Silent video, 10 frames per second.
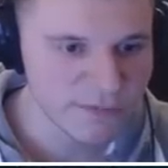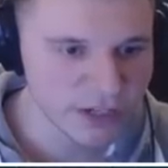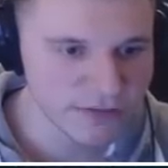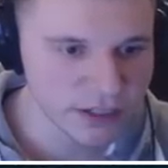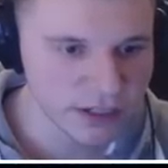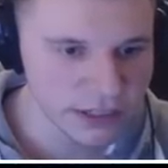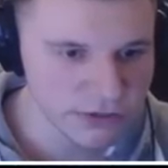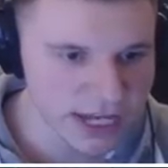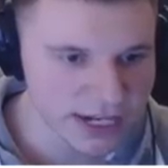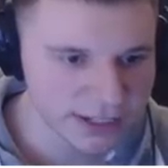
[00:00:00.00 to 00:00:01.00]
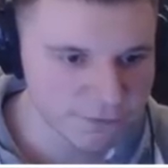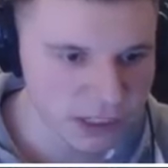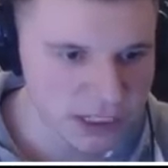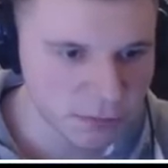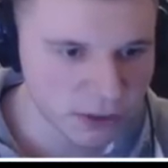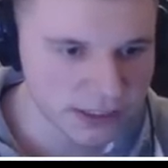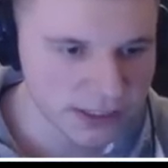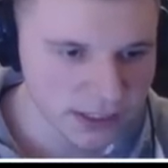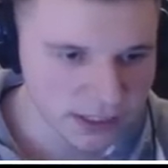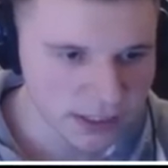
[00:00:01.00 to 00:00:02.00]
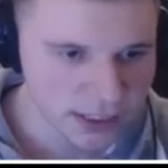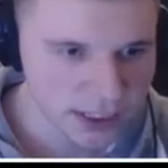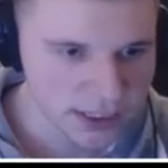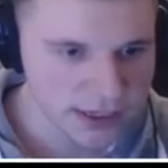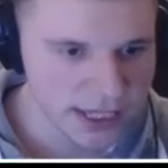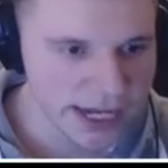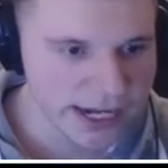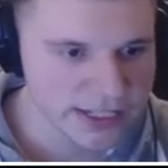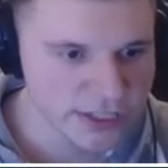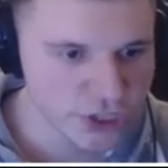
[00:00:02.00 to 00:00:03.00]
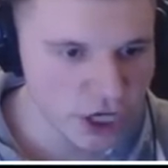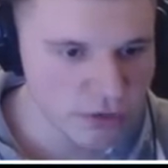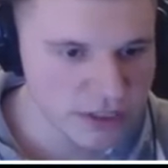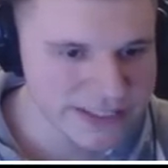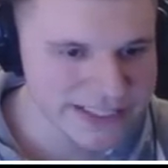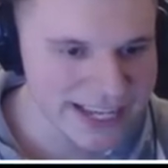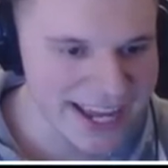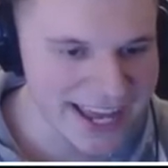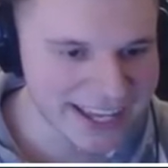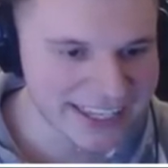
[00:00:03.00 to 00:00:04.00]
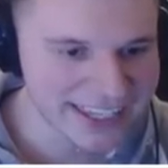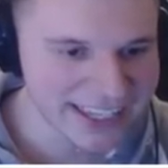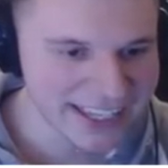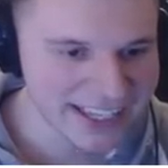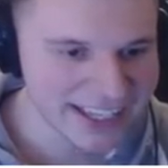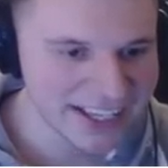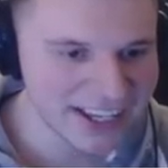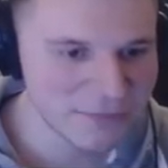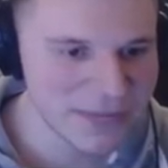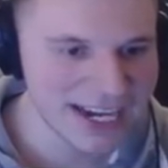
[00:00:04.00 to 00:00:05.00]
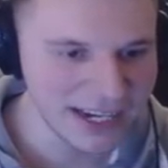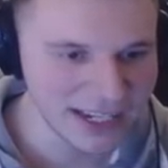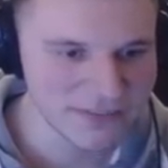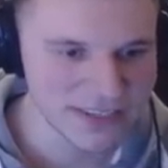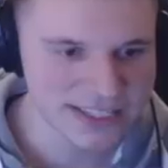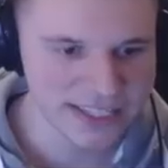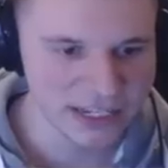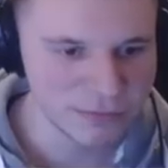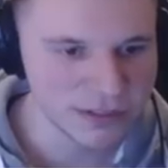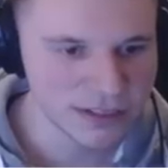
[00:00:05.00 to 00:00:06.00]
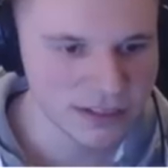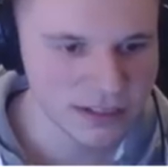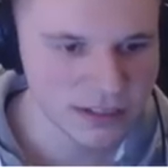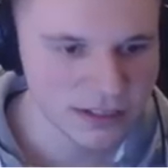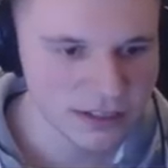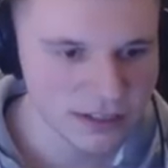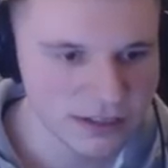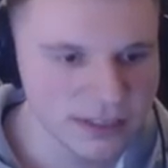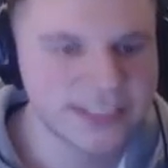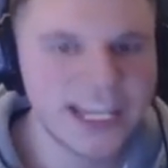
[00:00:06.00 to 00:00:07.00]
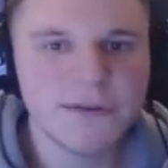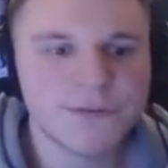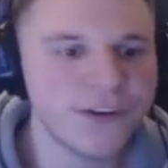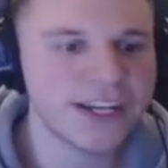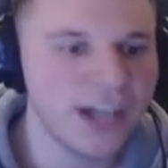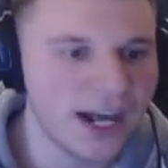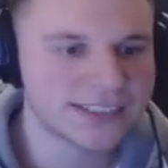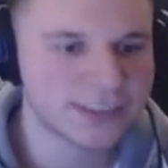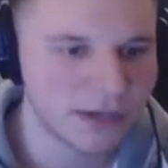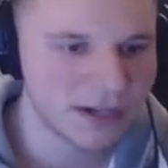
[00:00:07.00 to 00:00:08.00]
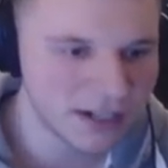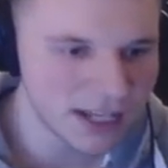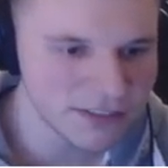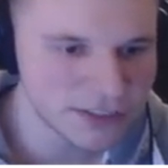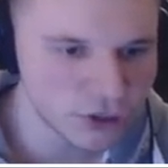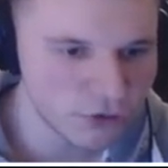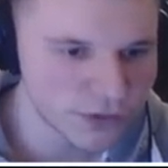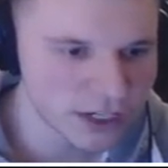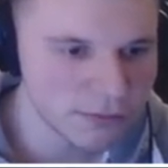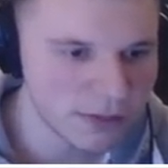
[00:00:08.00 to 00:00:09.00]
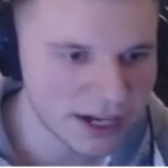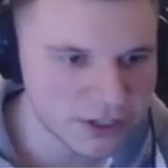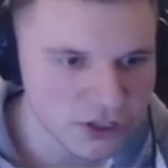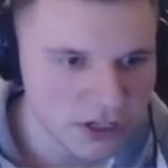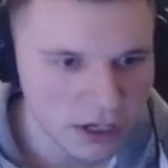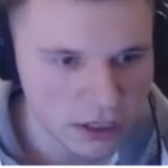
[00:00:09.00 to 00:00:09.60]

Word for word: I'm not even gonna use editing for this part. That is so sick! Oh man, I love this game. This game is freaking awesome, I love it so freaking much.